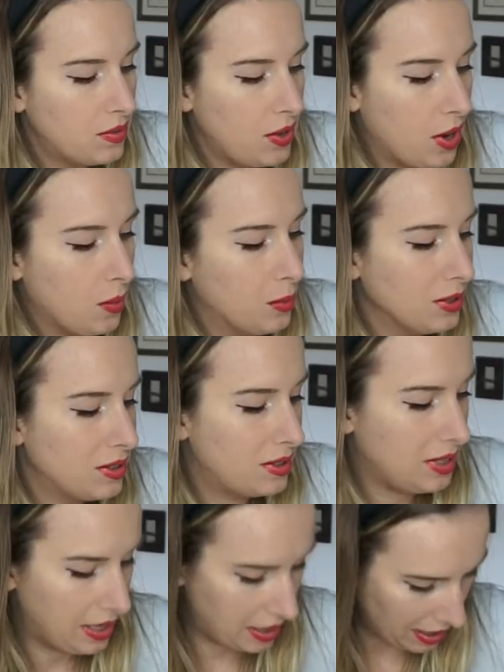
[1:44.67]
So we'll
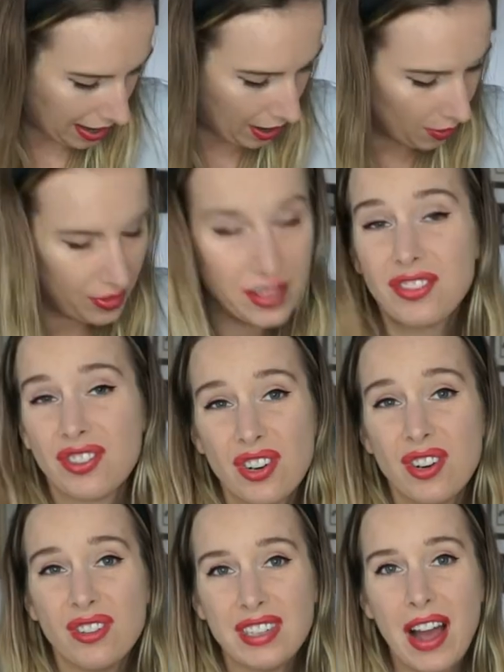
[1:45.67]
see how this
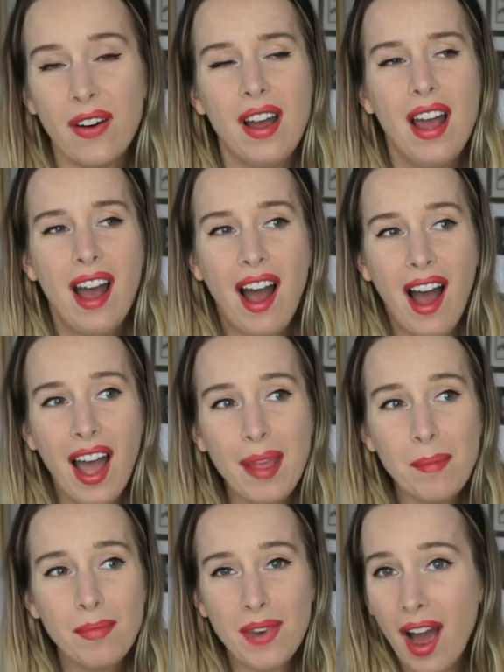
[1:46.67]
turns out.
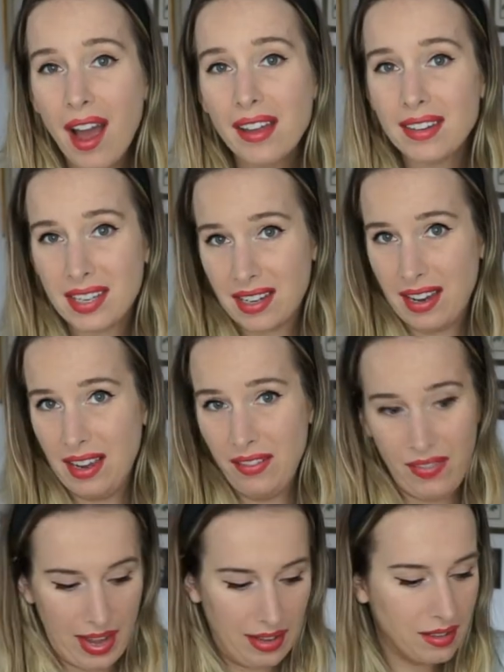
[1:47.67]
I'm not
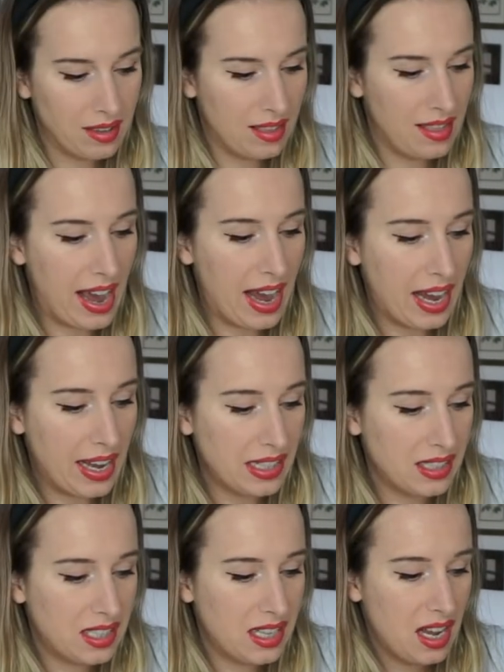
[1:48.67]
convinced
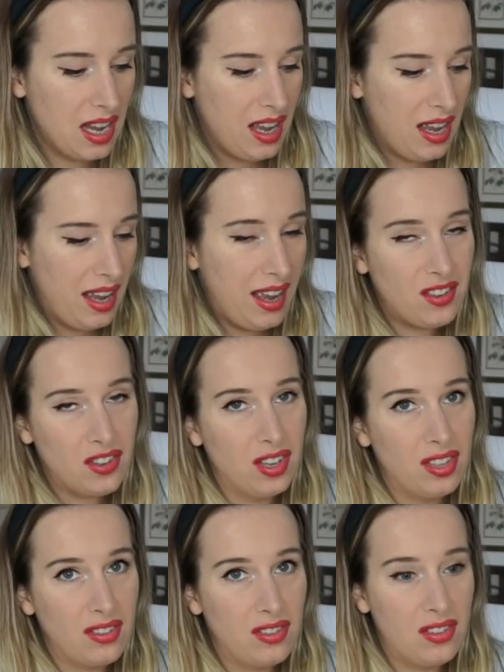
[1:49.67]
that it's
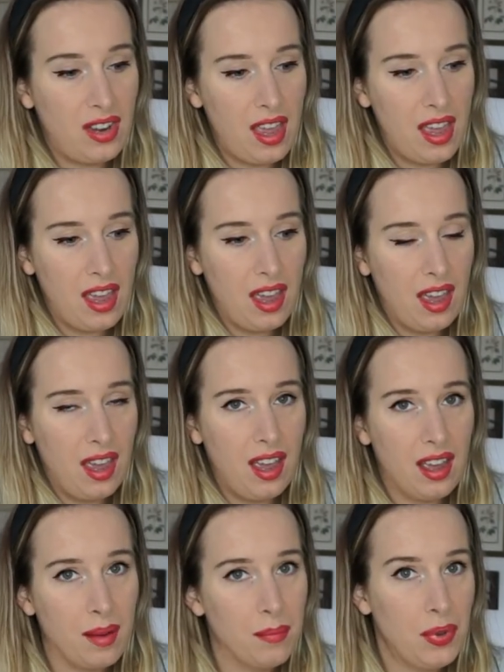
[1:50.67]
just
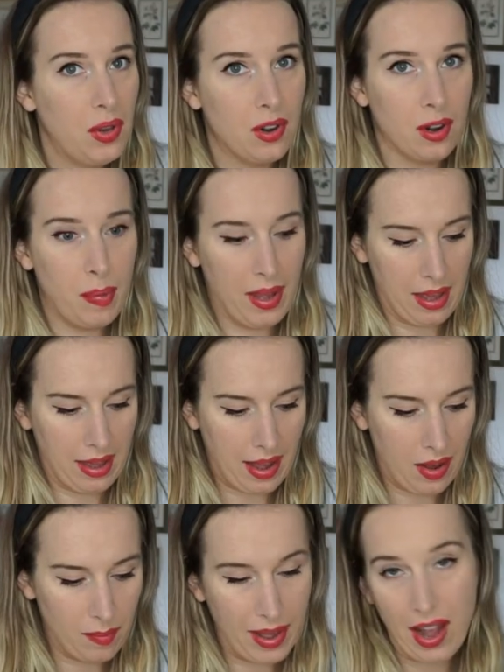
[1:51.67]
a computer picking
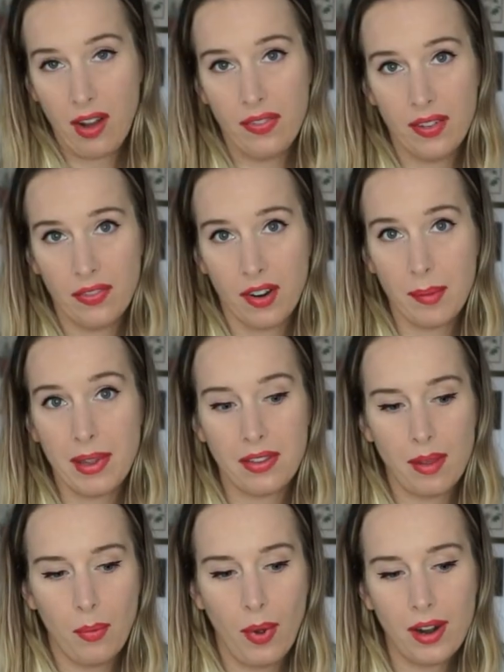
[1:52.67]
out my outfit for me.
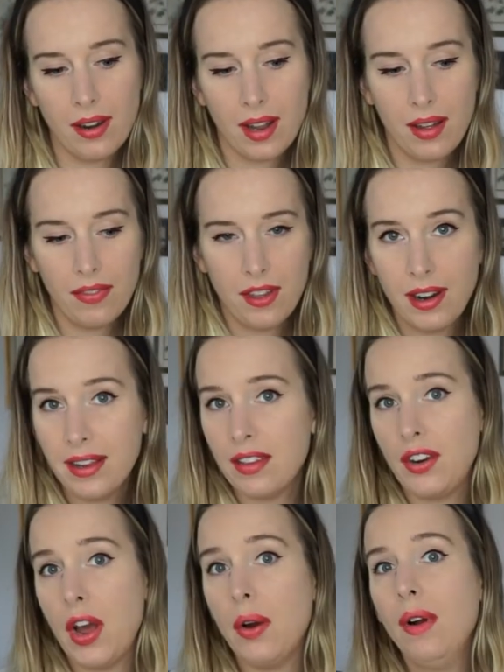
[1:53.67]
So I'm wondering if there is
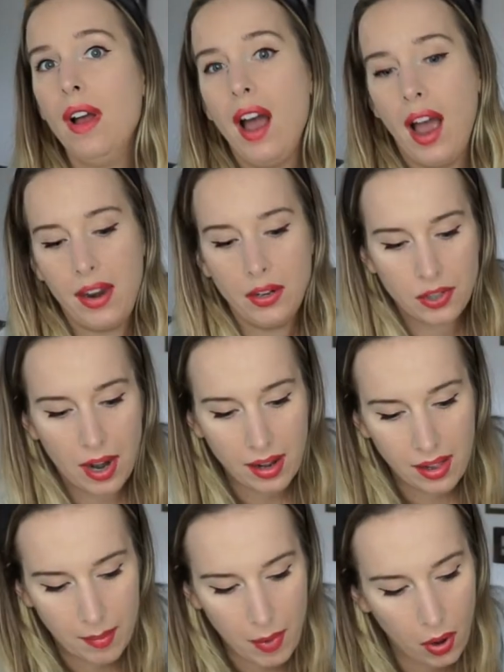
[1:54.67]
a note. I know
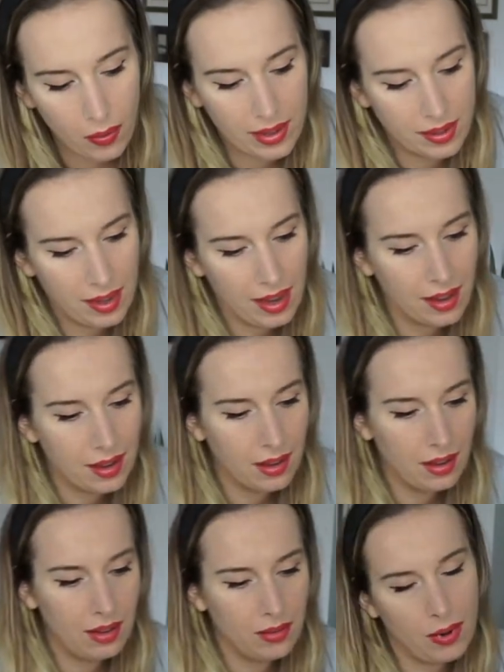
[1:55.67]
Trunk Club always like
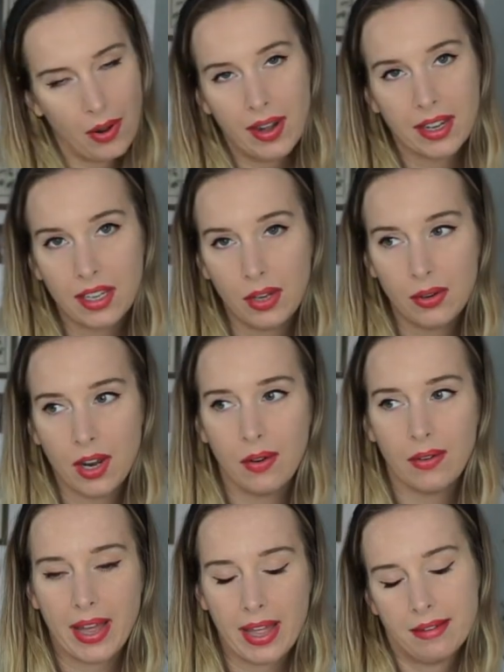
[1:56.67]
wrote a cute
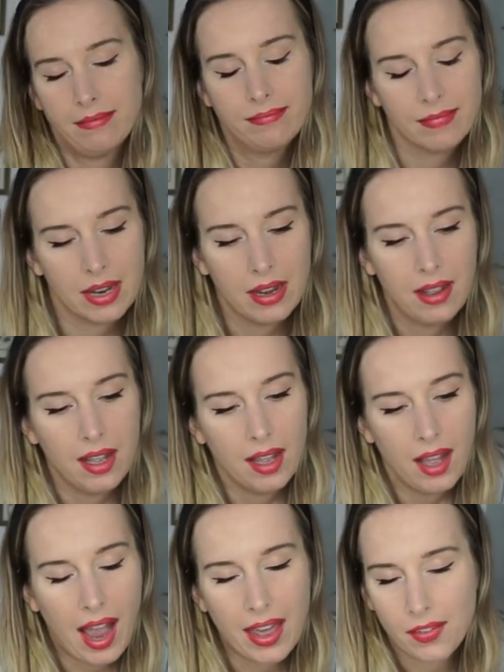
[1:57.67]
note and
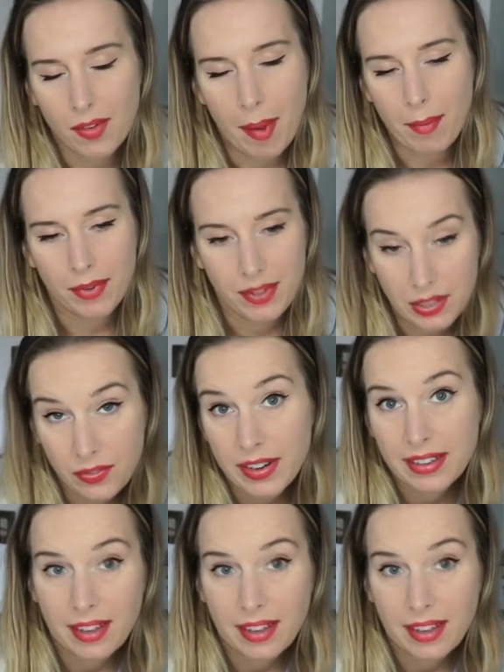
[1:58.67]
I don't remember if Stitch Fix